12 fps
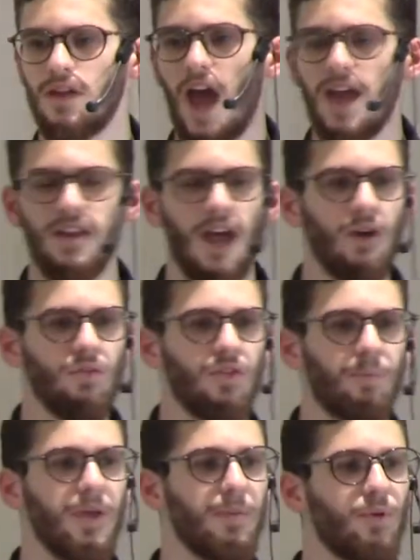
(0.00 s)
And now the
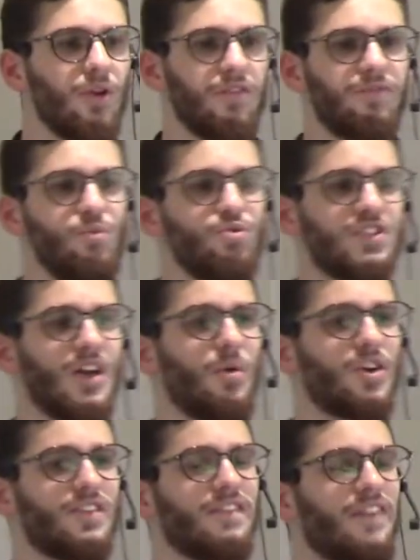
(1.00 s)
people of Musa
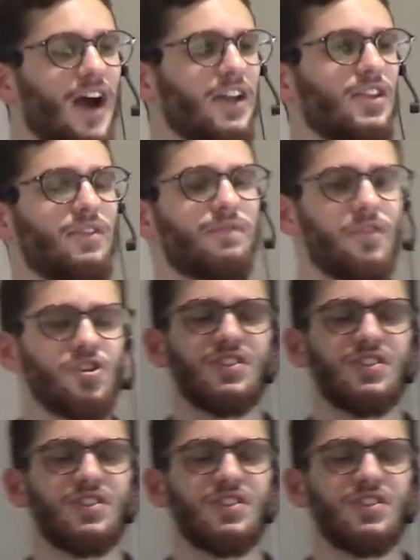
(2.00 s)
were divided in the first